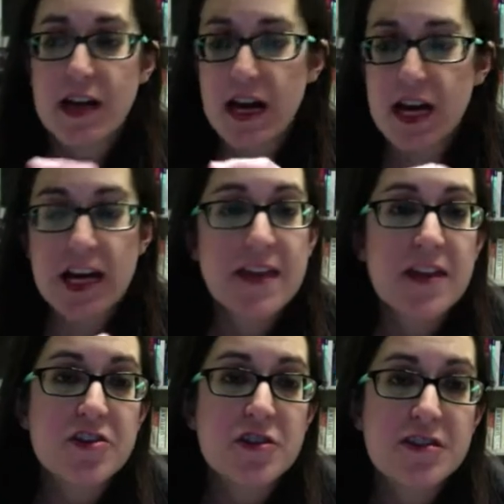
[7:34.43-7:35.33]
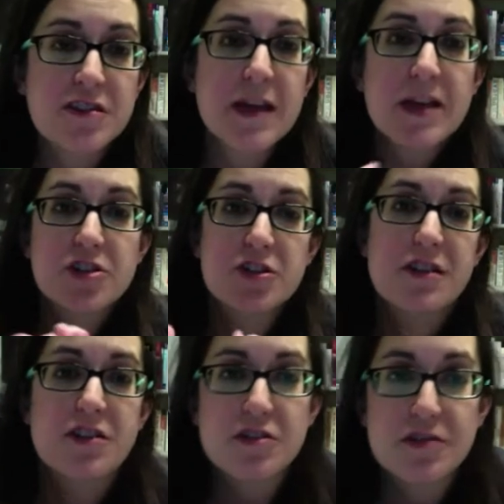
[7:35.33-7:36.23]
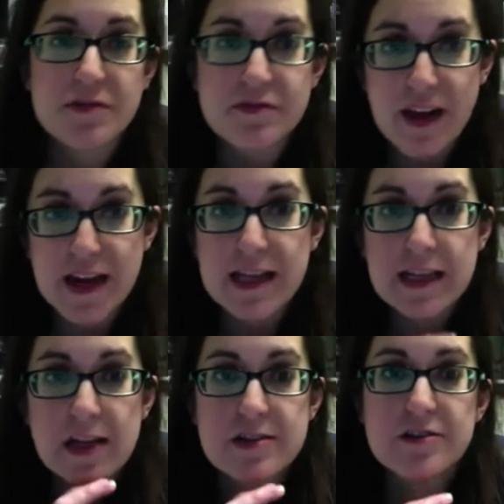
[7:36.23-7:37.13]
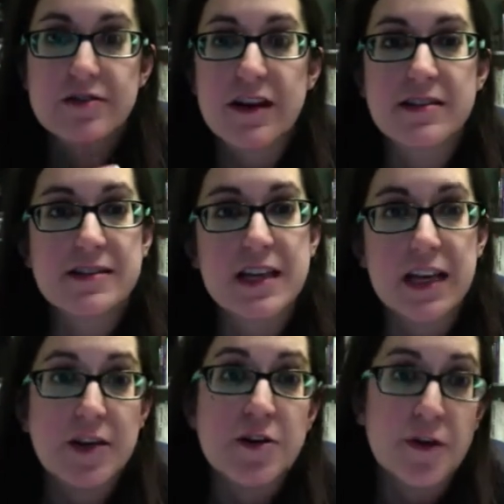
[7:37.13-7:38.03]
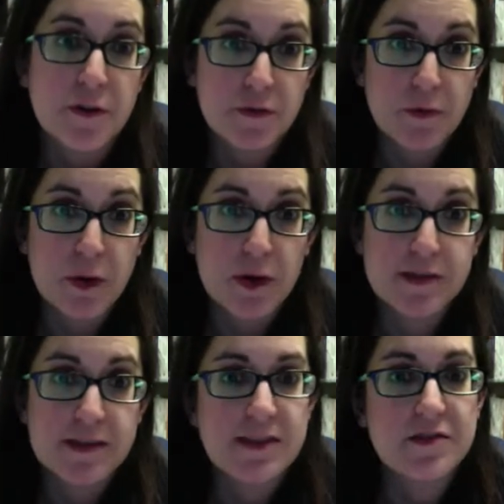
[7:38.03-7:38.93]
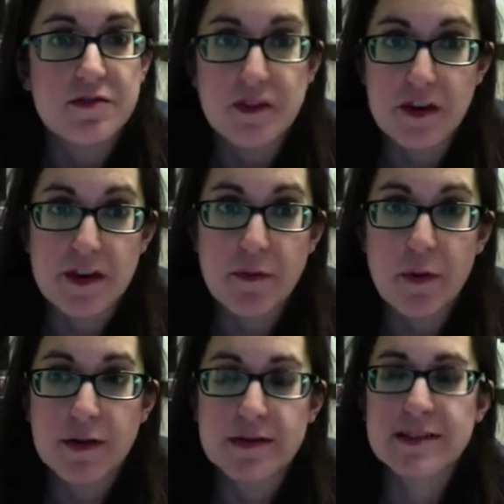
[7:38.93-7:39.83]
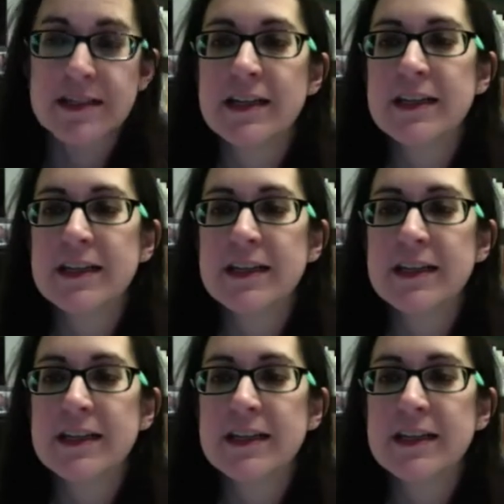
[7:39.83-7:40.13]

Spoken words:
and that you're also making sure that you're defining the logical fallacy in your own words. That's very important.